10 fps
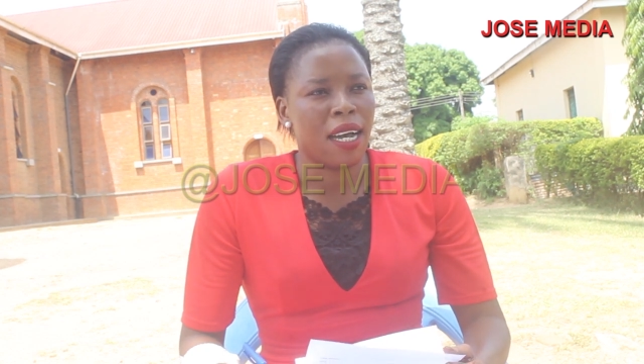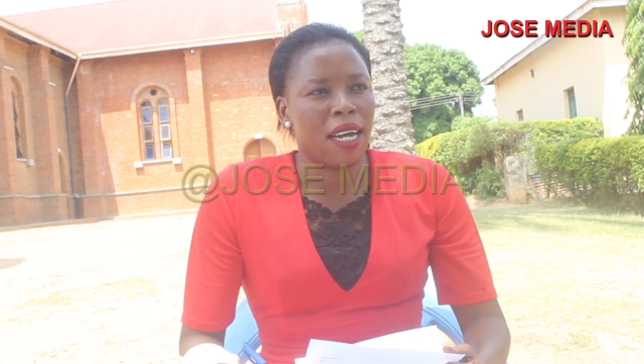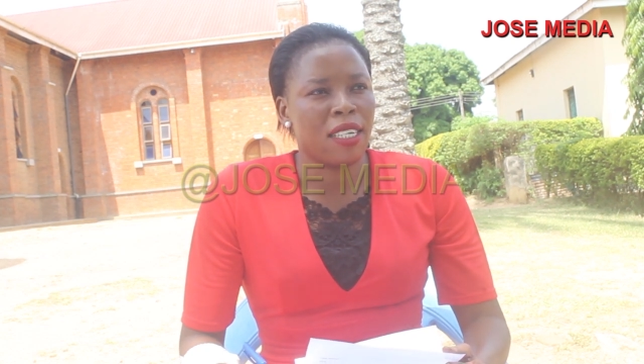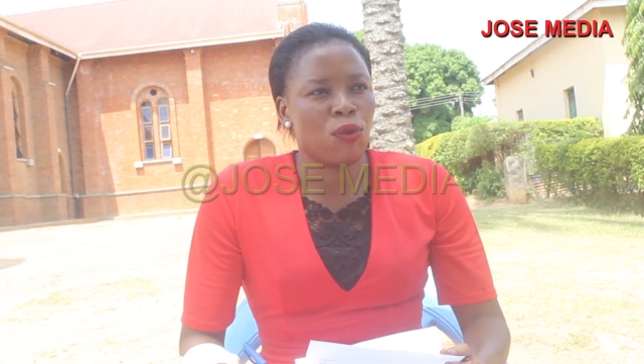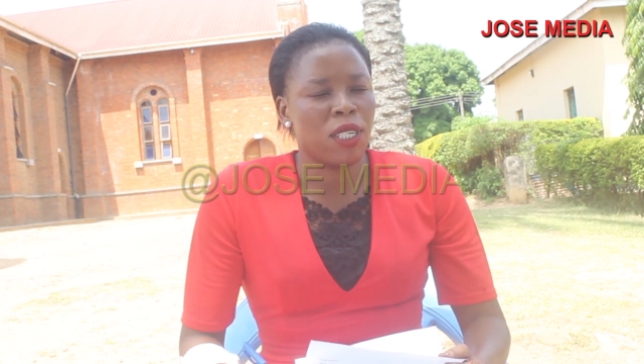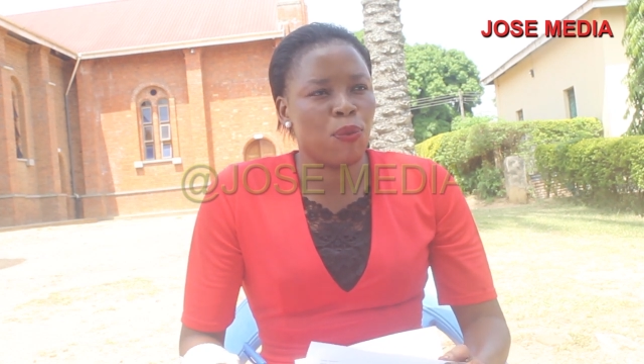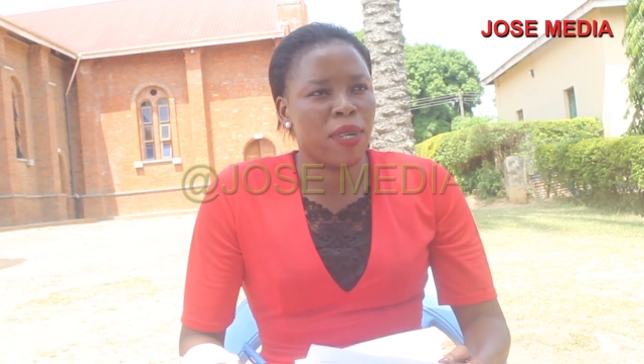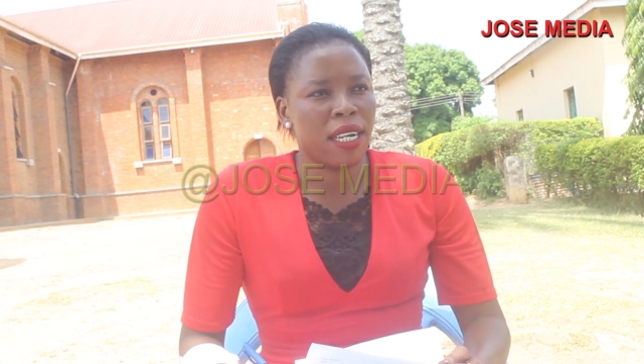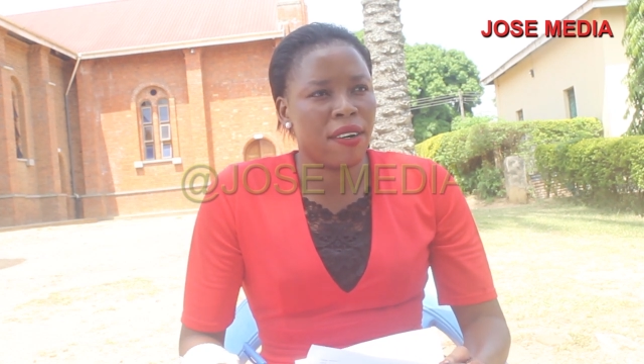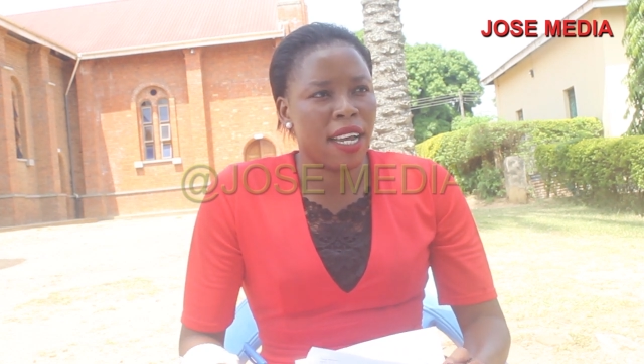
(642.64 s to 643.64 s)
As we
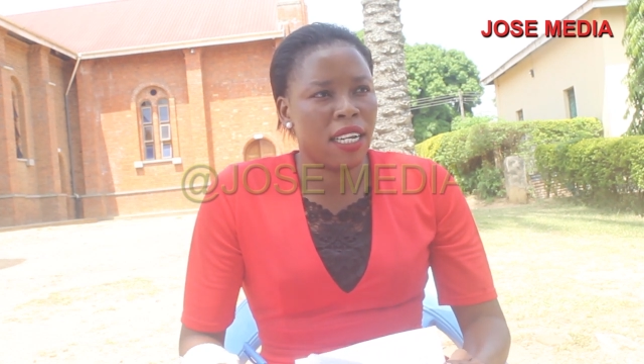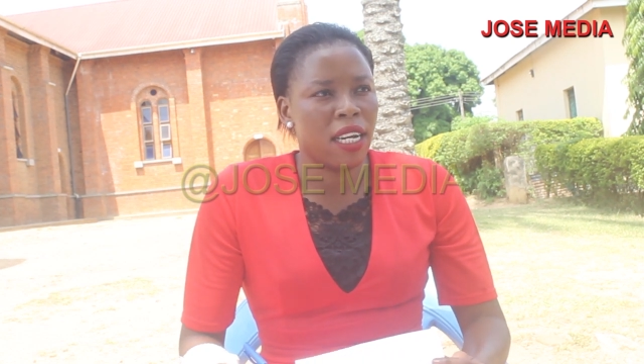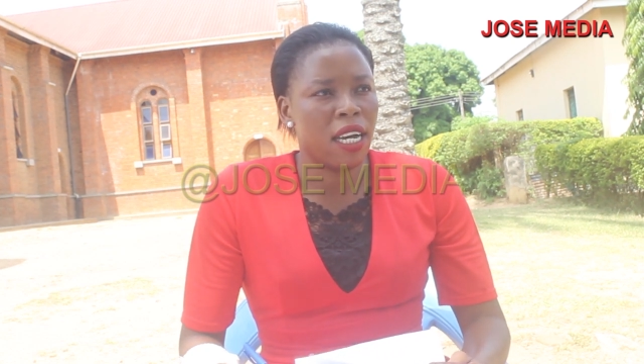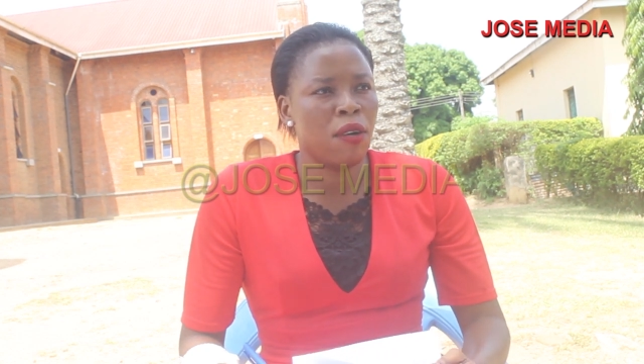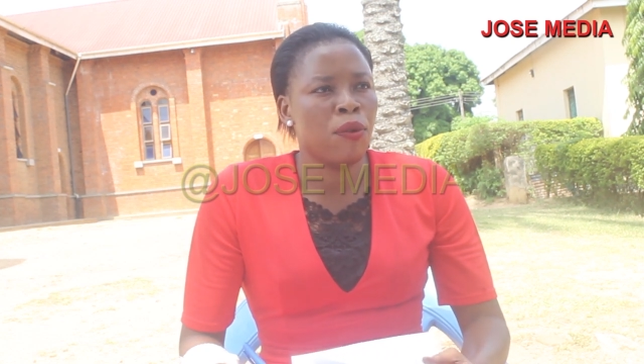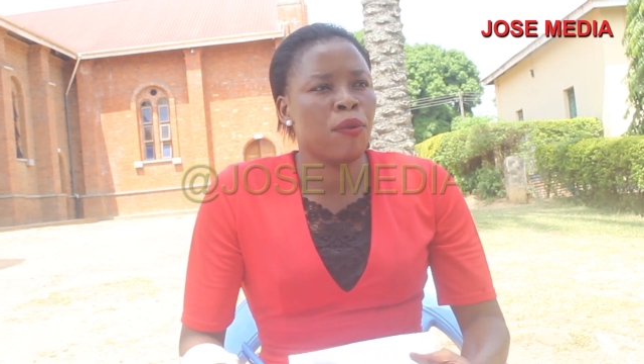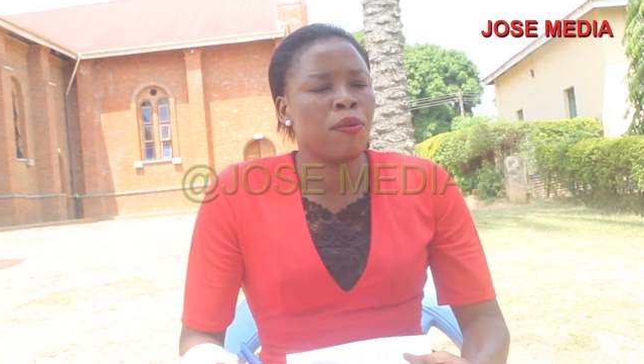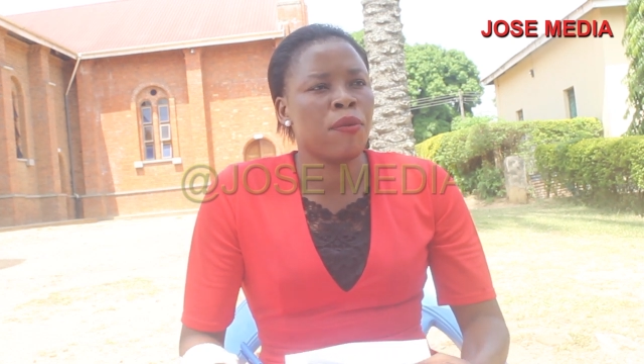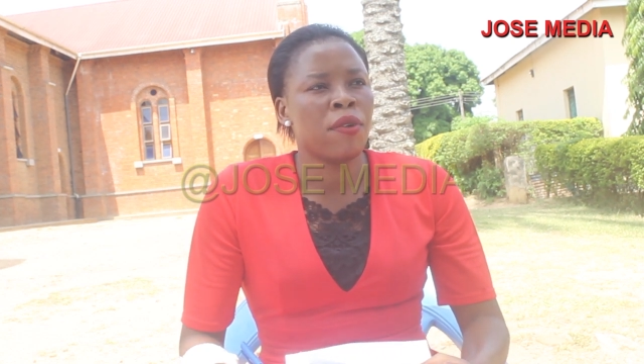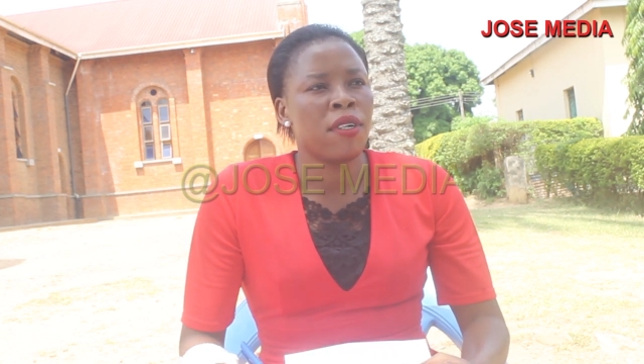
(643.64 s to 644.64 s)
speak right now,
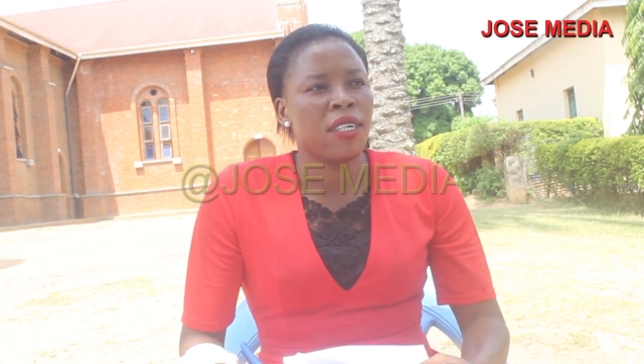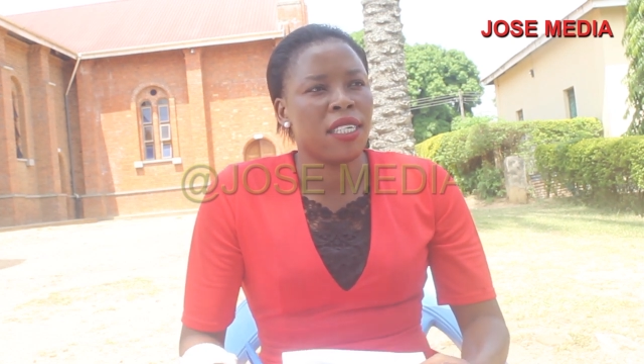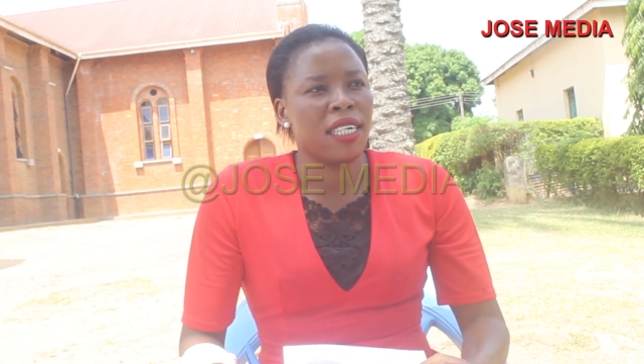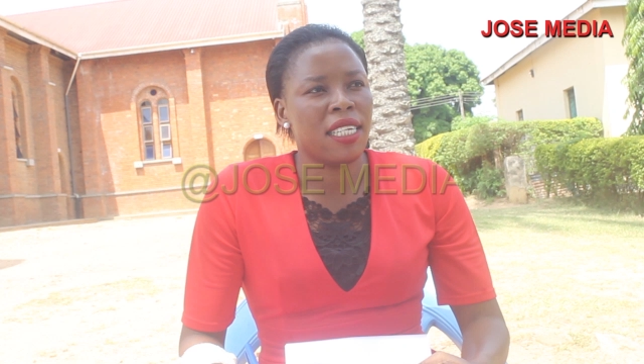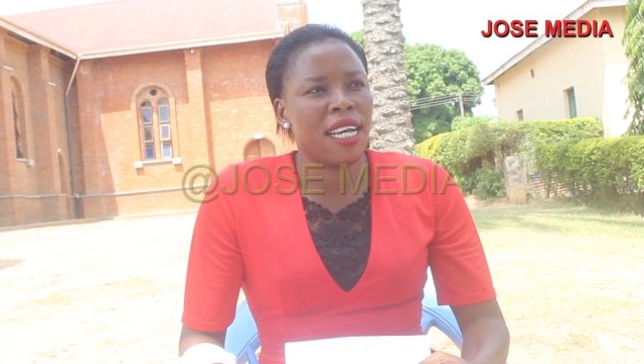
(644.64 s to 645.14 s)
the